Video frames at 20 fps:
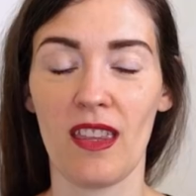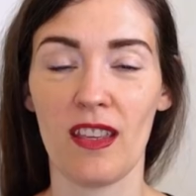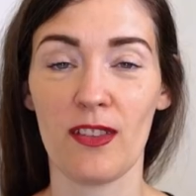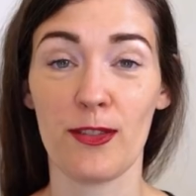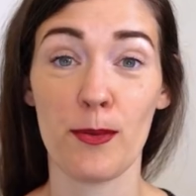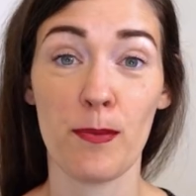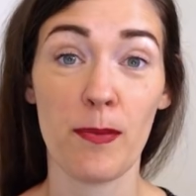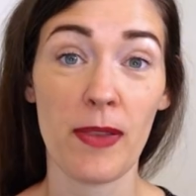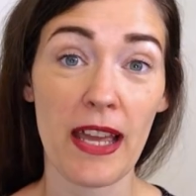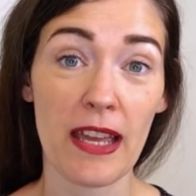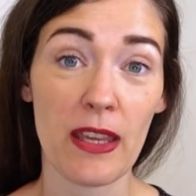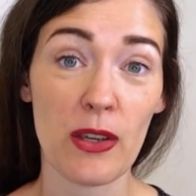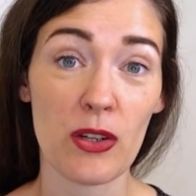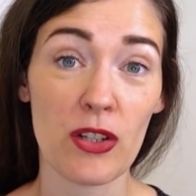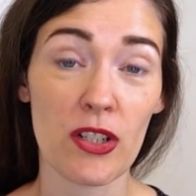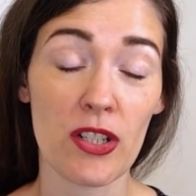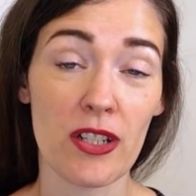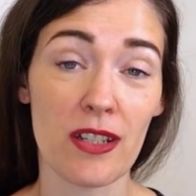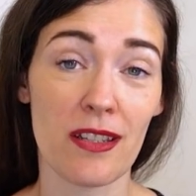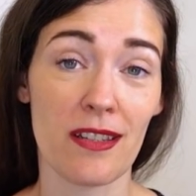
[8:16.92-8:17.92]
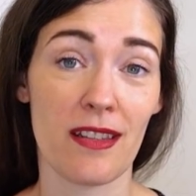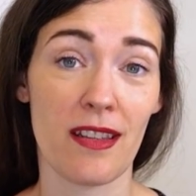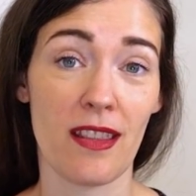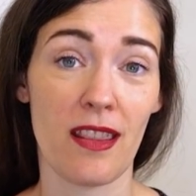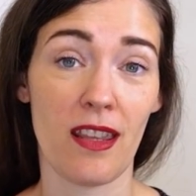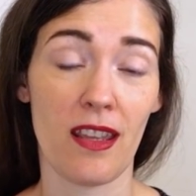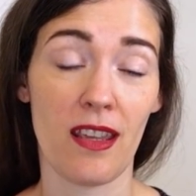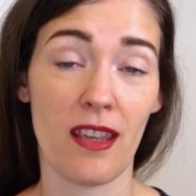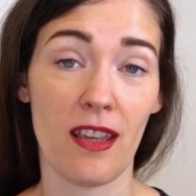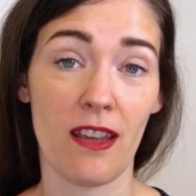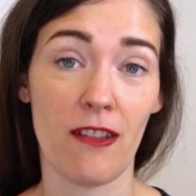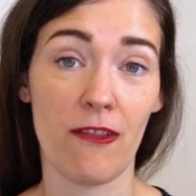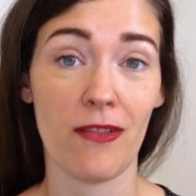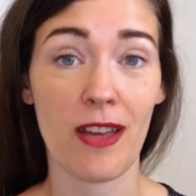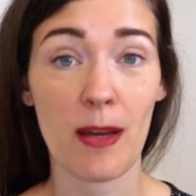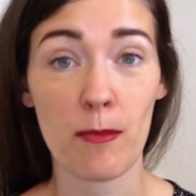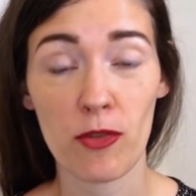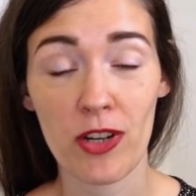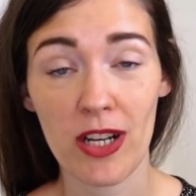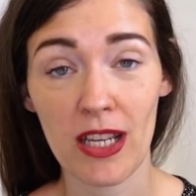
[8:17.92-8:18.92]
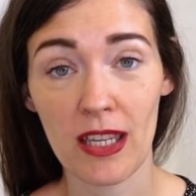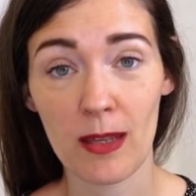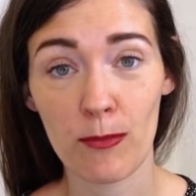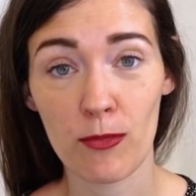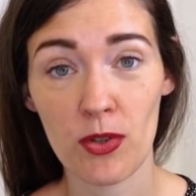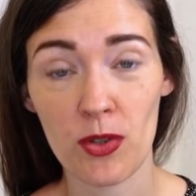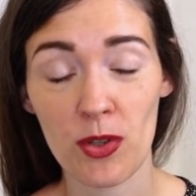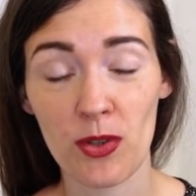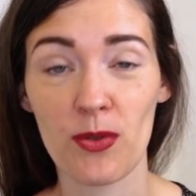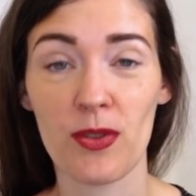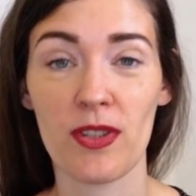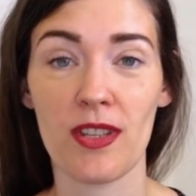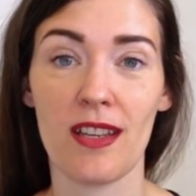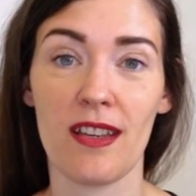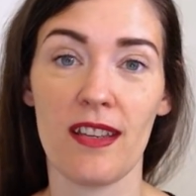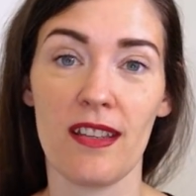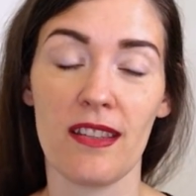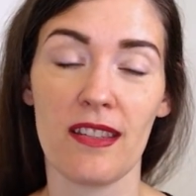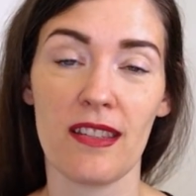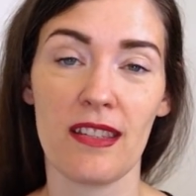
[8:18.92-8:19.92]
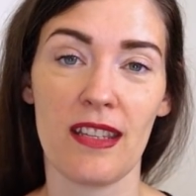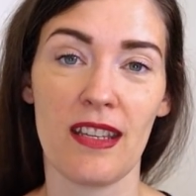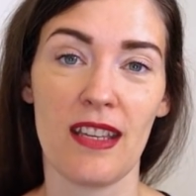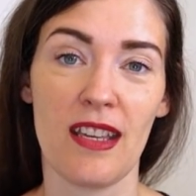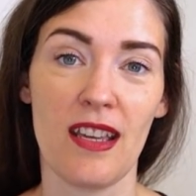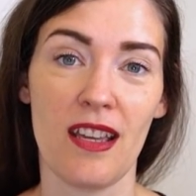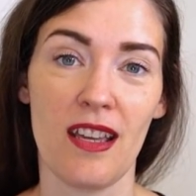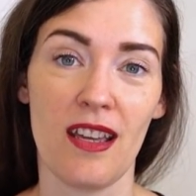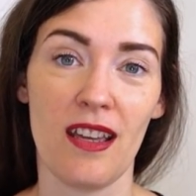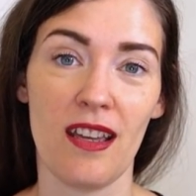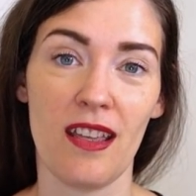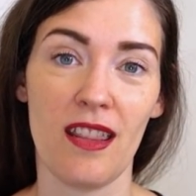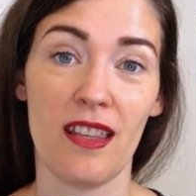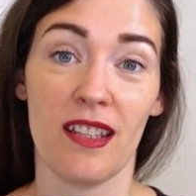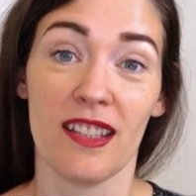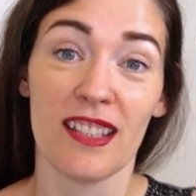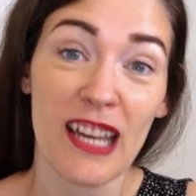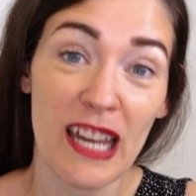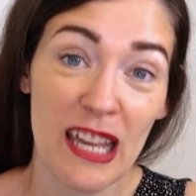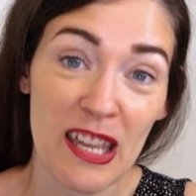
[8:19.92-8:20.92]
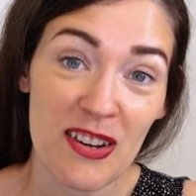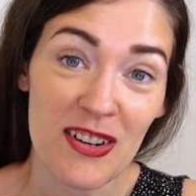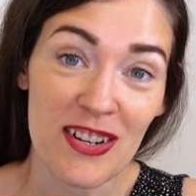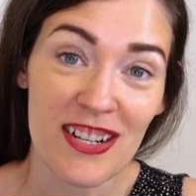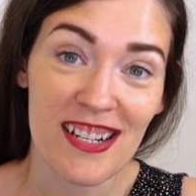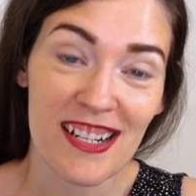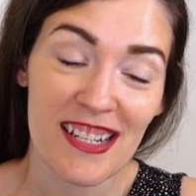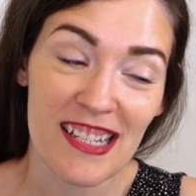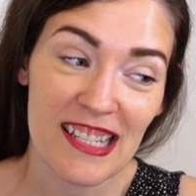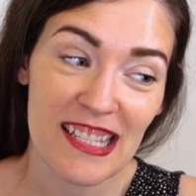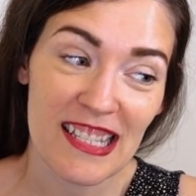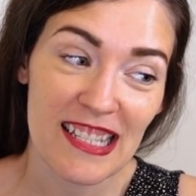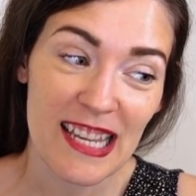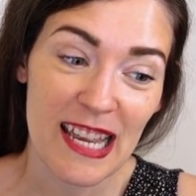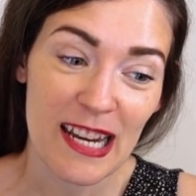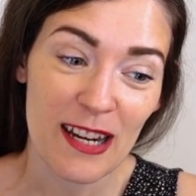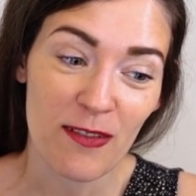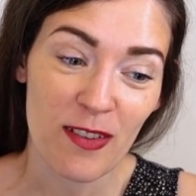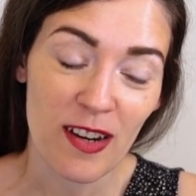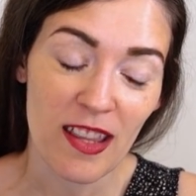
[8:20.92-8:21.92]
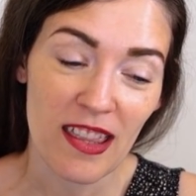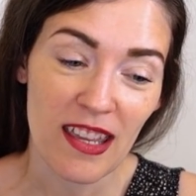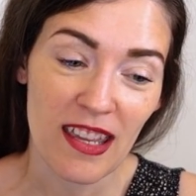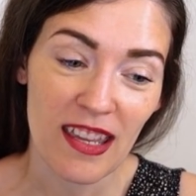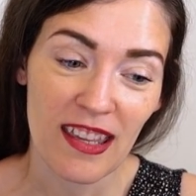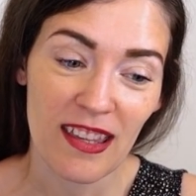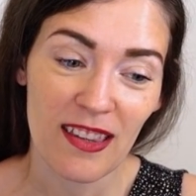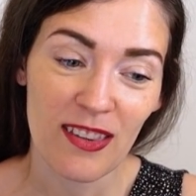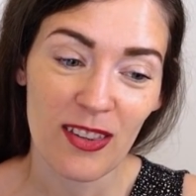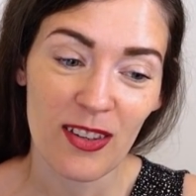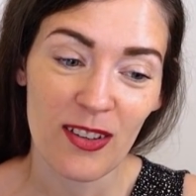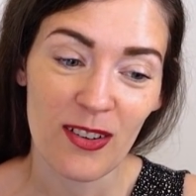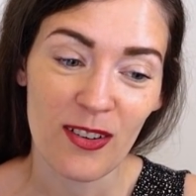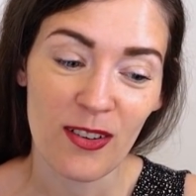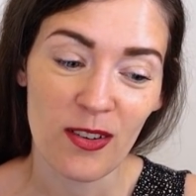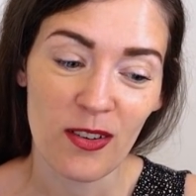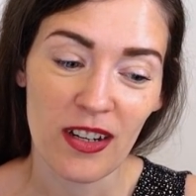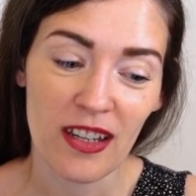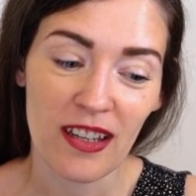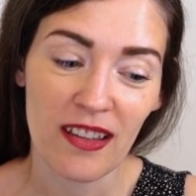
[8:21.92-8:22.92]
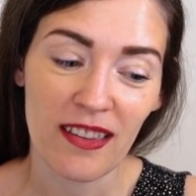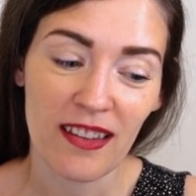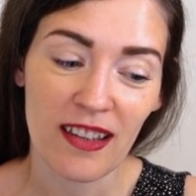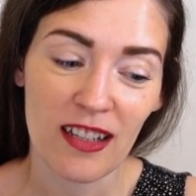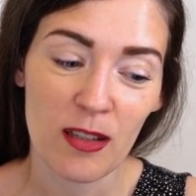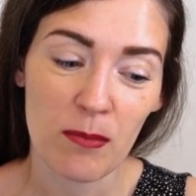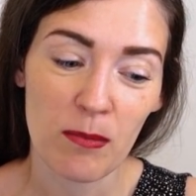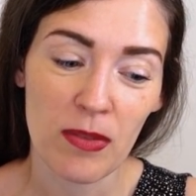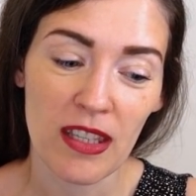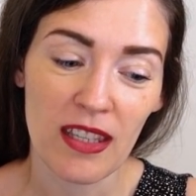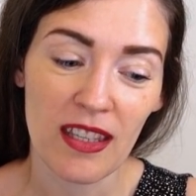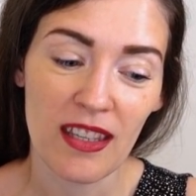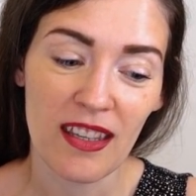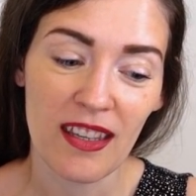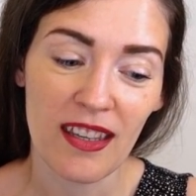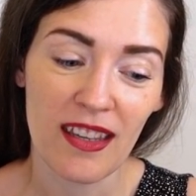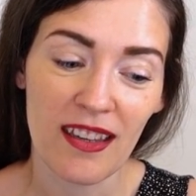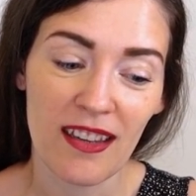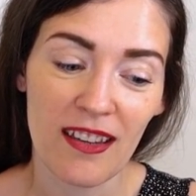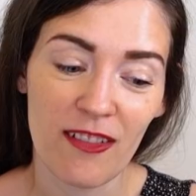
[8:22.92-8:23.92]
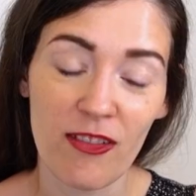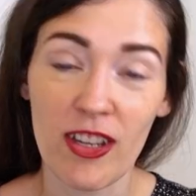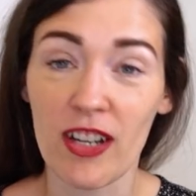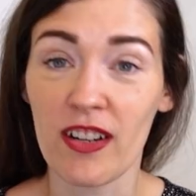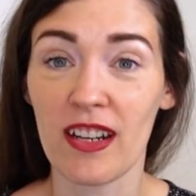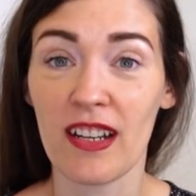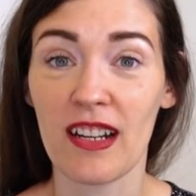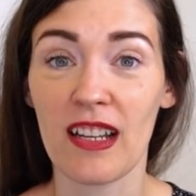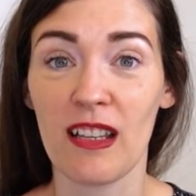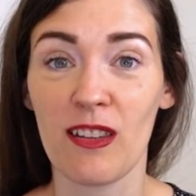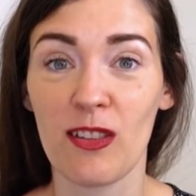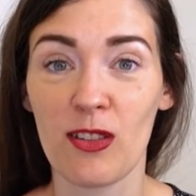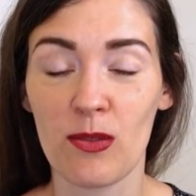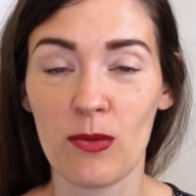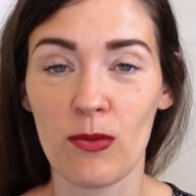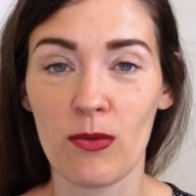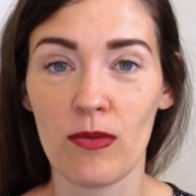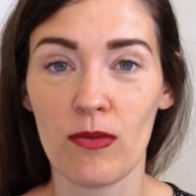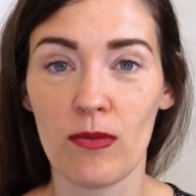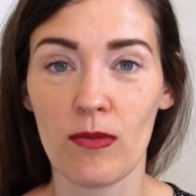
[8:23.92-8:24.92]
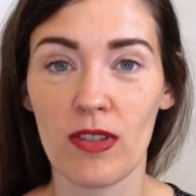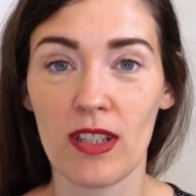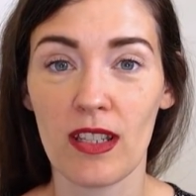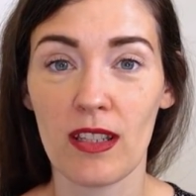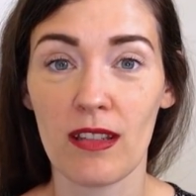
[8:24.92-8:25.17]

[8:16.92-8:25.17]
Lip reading: the suppliers, the fabric producers, the dyers and everything. So it's going to be very nice to